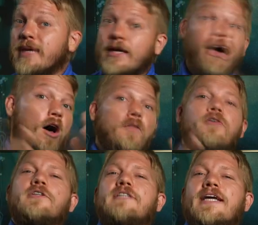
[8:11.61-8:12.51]
meaning
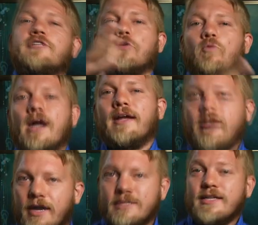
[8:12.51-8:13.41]
other states
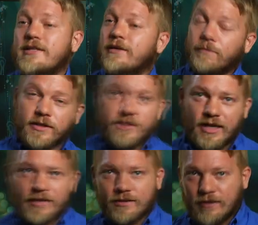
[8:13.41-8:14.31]
recognize a different
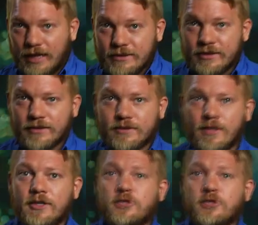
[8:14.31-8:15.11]
state's license.